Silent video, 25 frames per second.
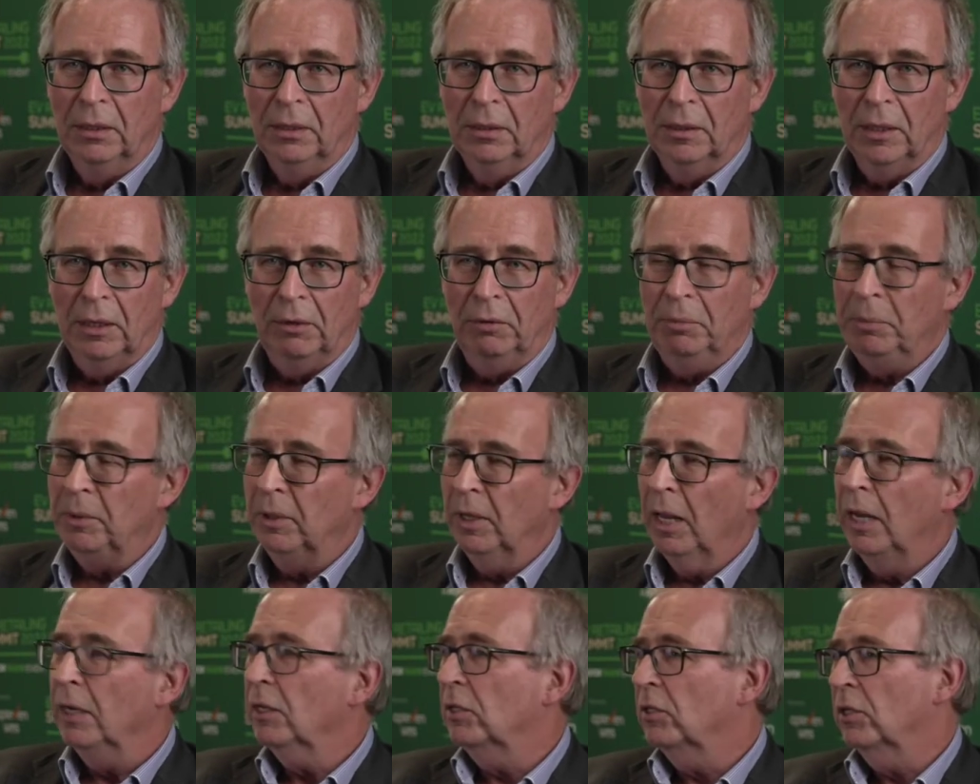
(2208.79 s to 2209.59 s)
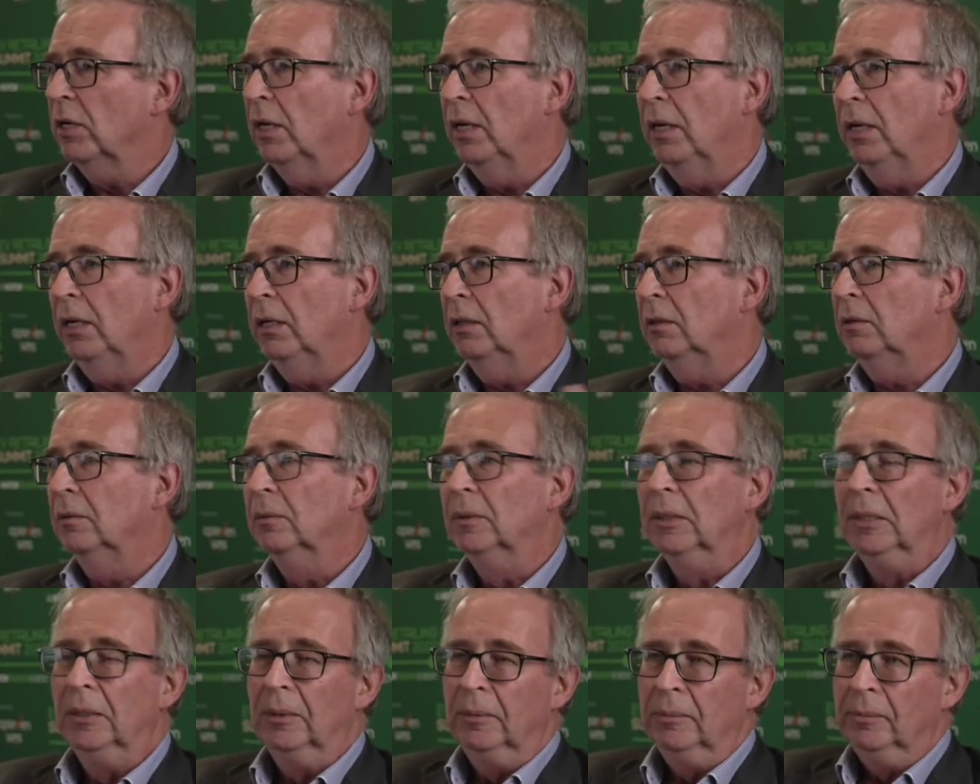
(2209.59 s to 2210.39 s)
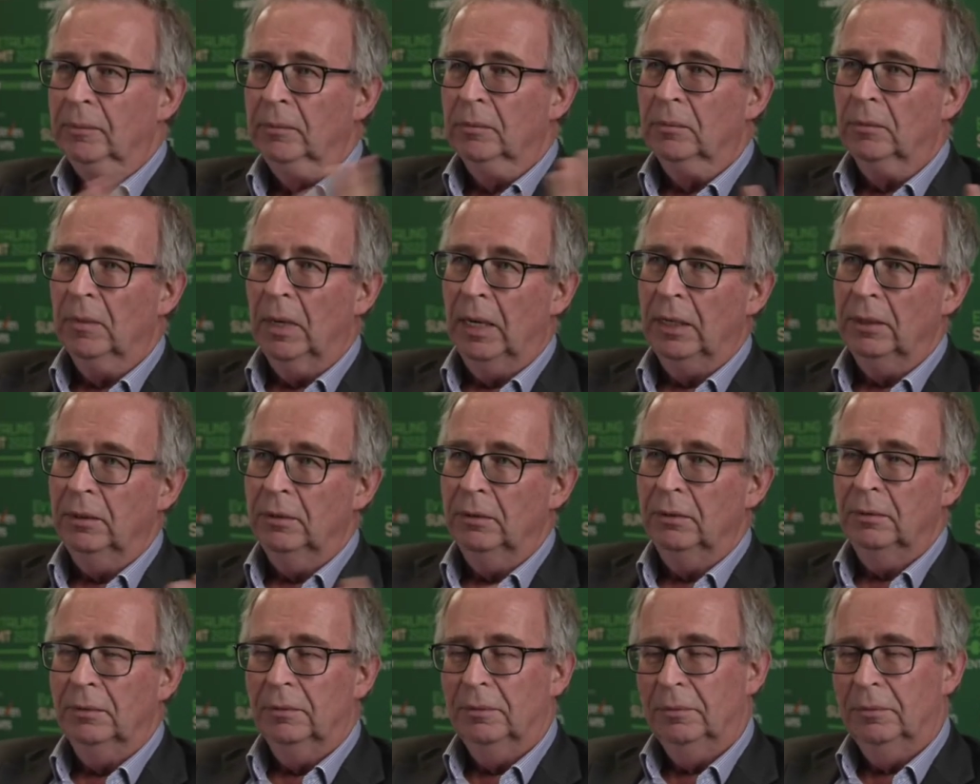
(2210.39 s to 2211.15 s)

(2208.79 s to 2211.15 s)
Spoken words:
It would be like saying, I don't know,